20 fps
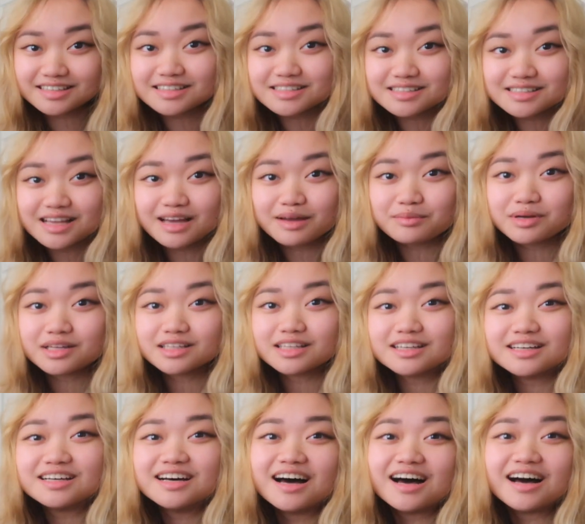is I'm
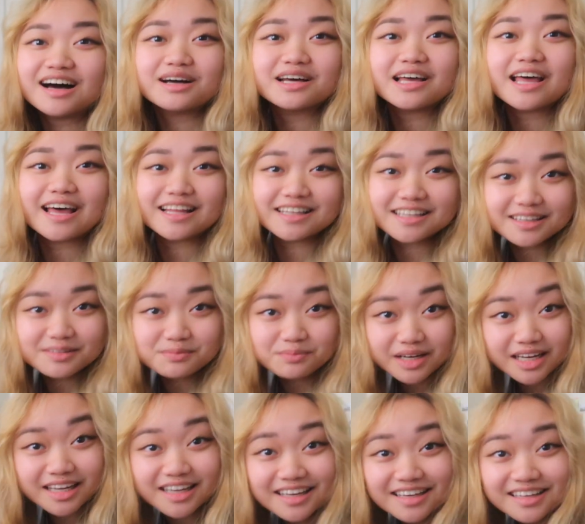gonna edit
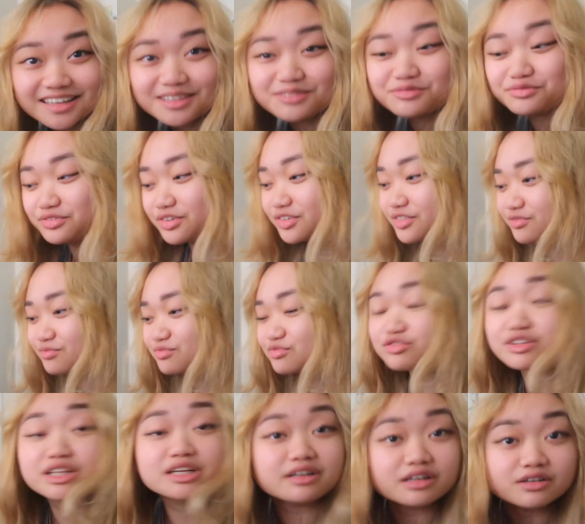my
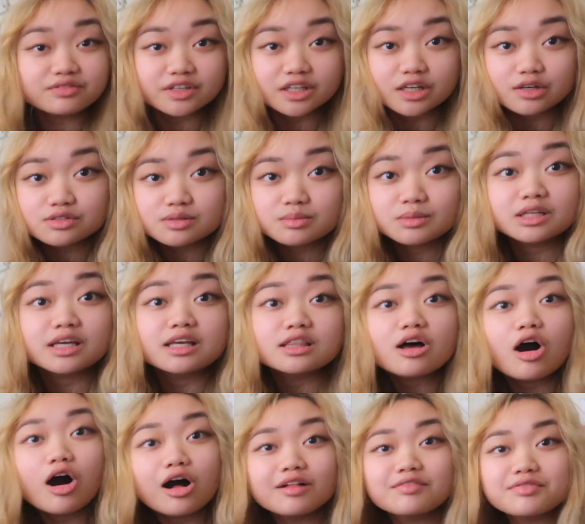lyric videos. I'm gonna
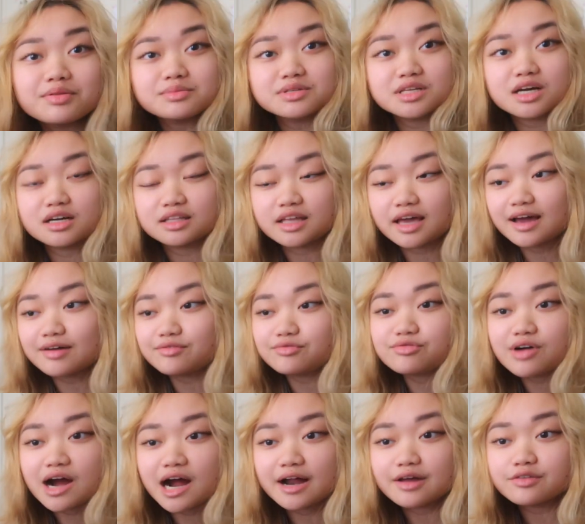get all of them done. I have
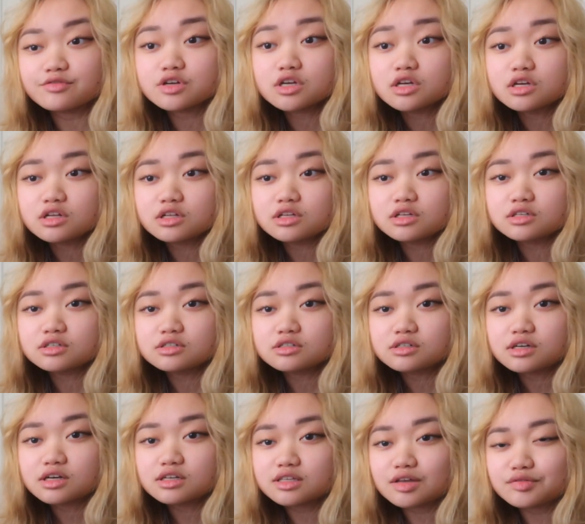five.
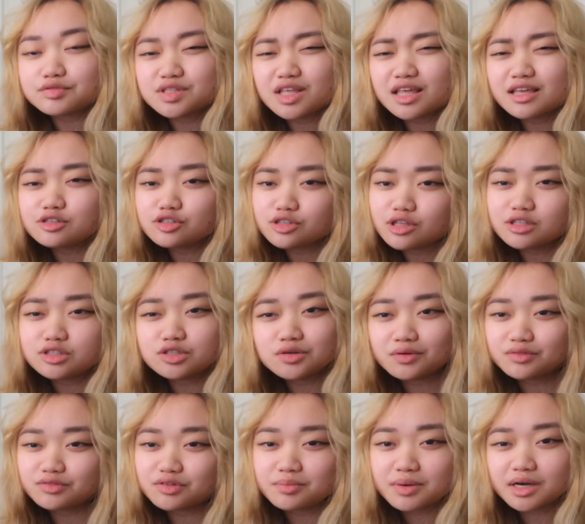Because I was thinking, should I do
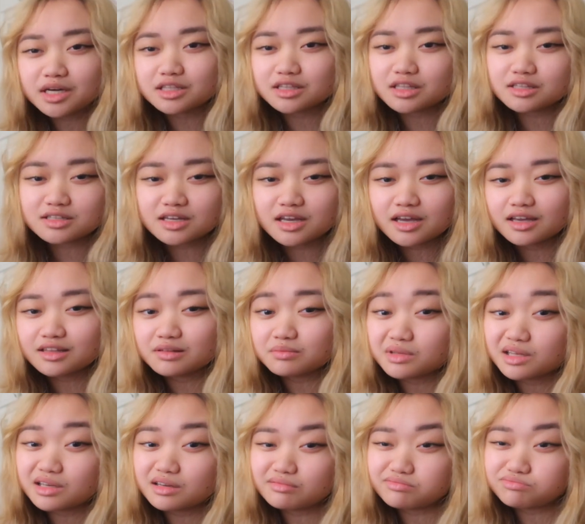one for back in the day? And
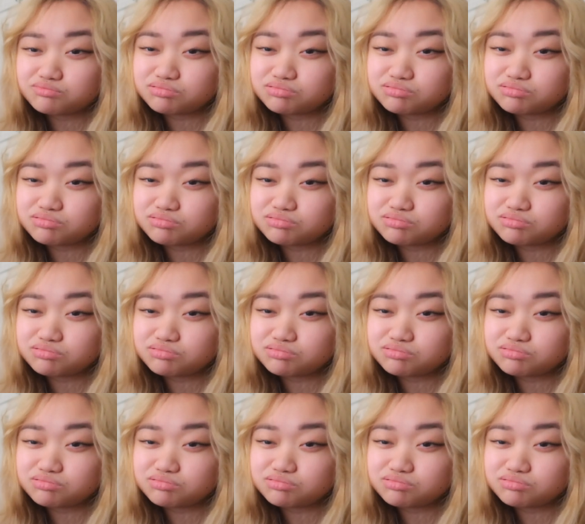I'm like,